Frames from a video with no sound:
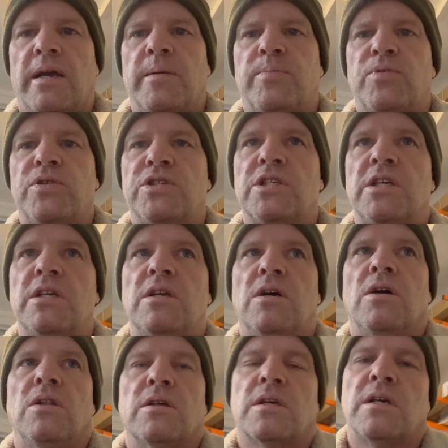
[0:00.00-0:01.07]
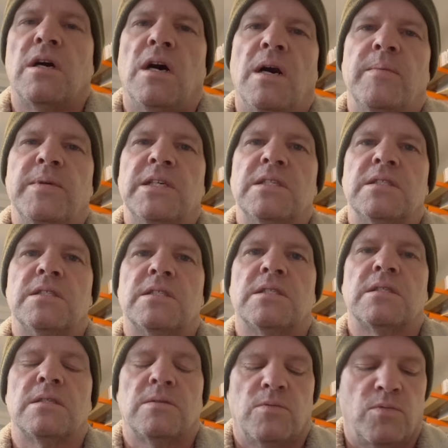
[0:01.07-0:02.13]
appreciate all the
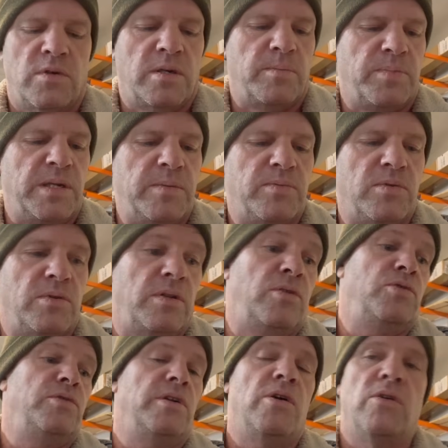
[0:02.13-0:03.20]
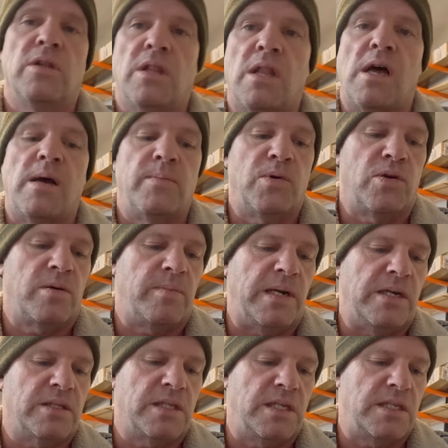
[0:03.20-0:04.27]
comments where people who know a lot more
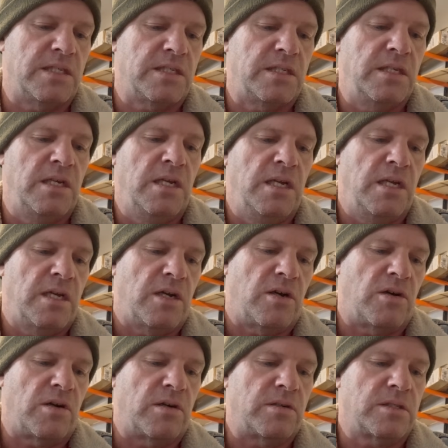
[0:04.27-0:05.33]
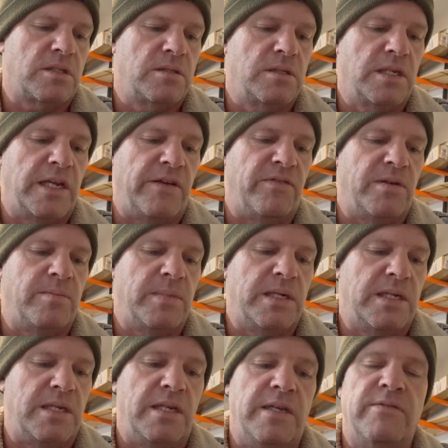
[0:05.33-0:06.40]
about this are giving
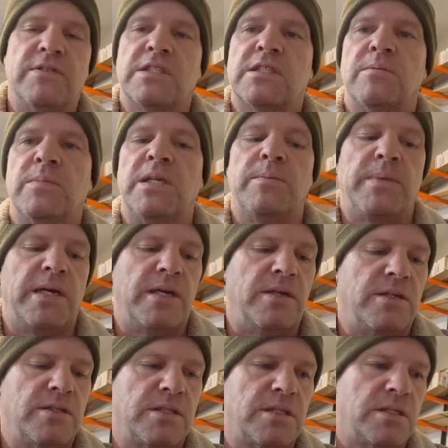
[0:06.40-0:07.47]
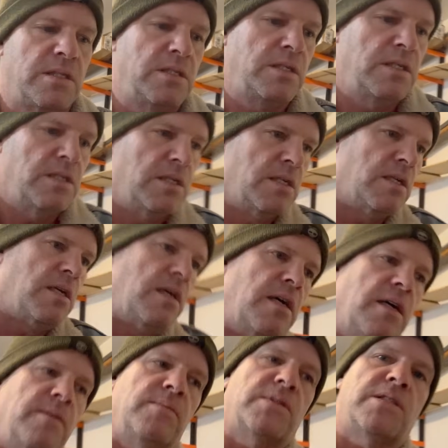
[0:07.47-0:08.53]
me even some emails.
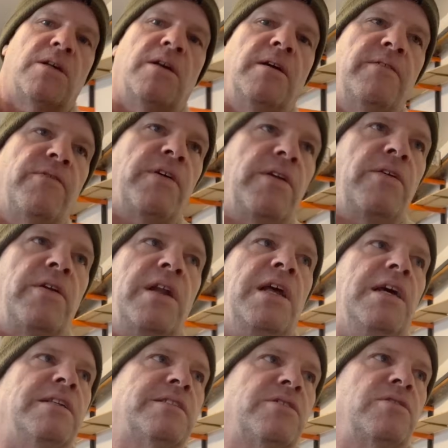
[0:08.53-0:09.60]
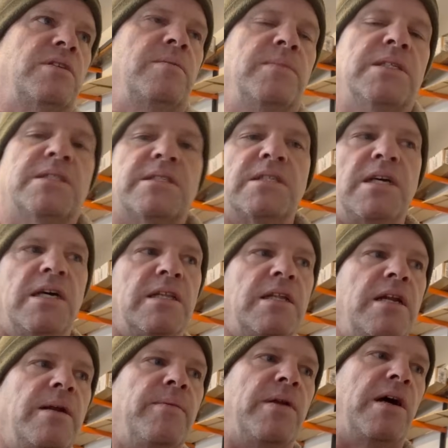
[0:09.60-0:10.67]
Um, sorry if I don't answer them. It's not
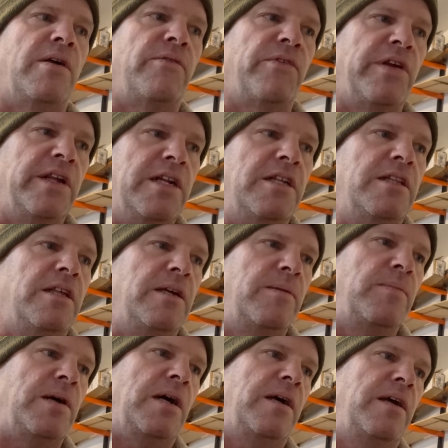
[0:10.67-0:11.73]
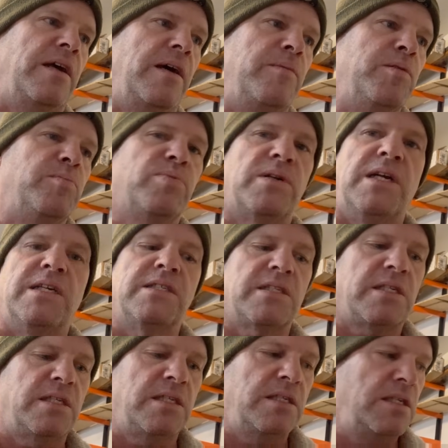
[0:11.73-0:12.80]
that I'm not reading them. I am impressed